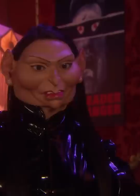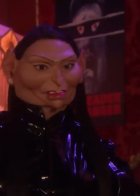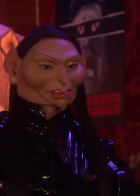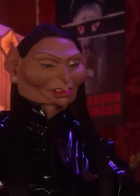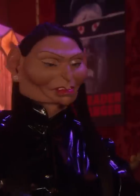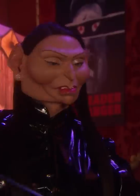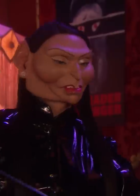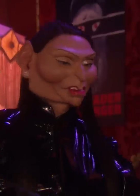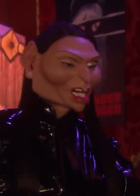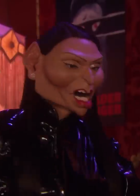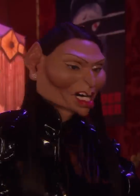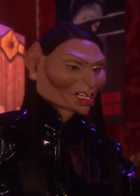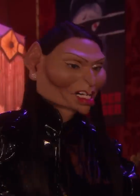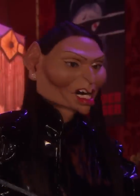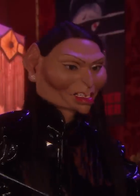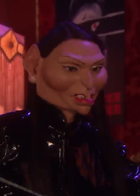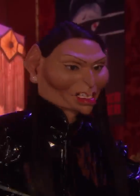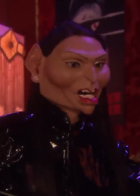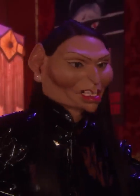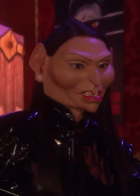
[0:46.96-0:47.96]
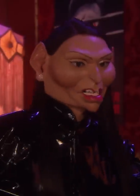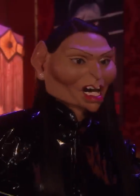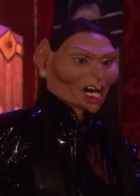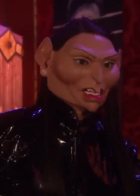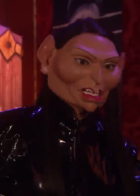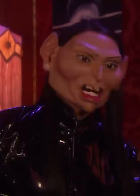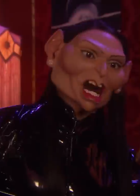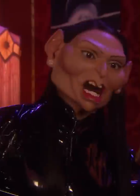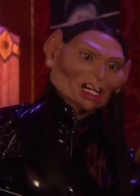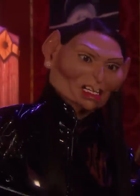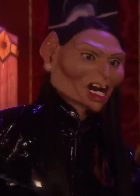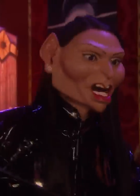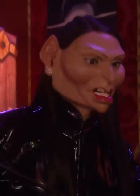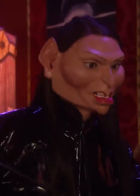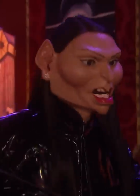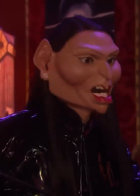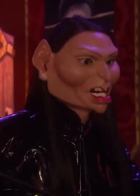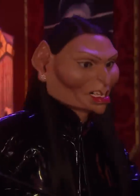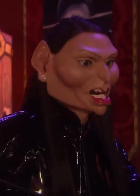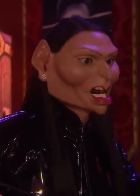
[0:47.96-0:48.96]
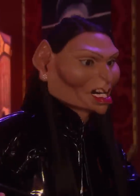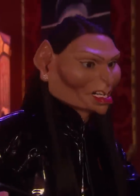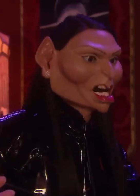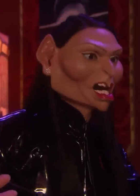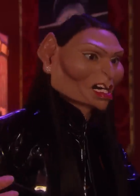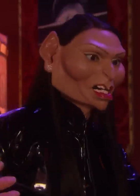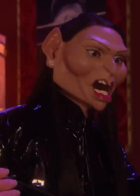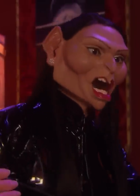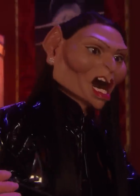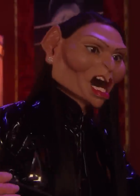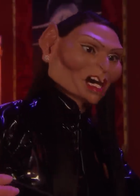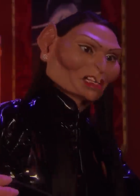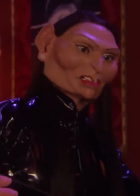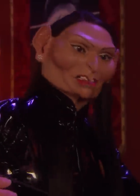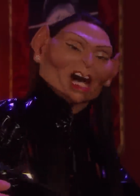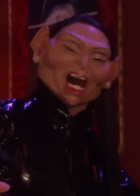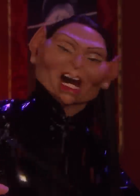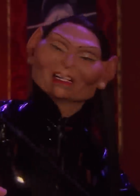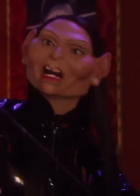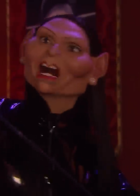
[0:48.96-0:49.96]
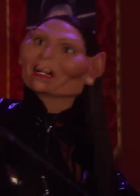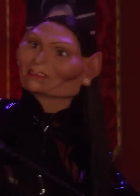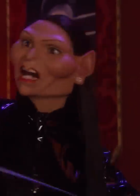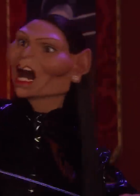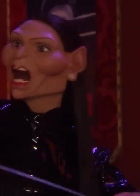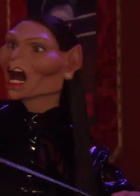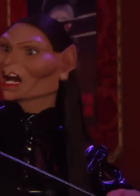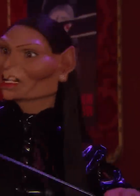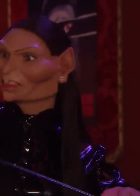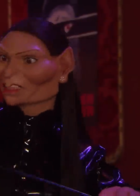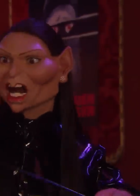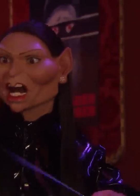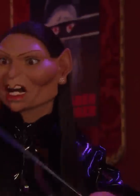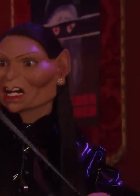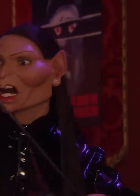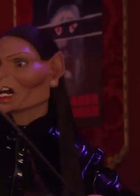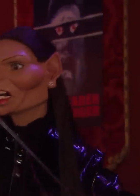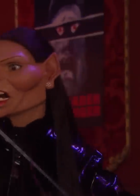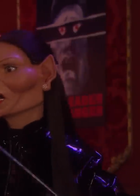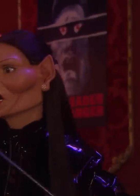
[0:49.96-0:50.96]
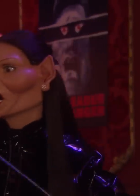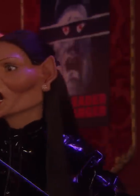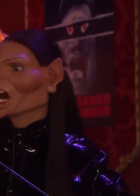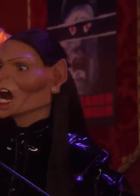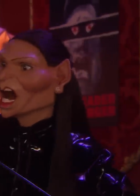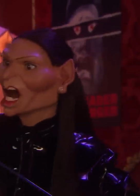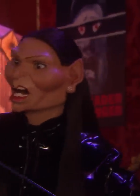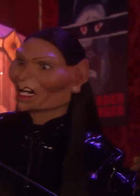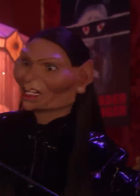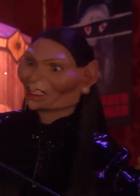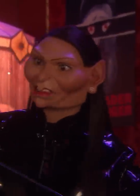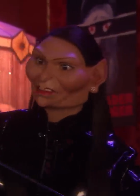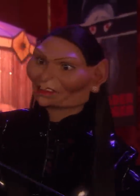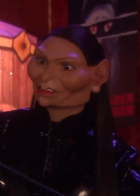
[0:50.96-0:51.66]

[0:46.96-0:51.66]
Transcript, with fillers: People should only qualify for universal credit if they don't need universal credit.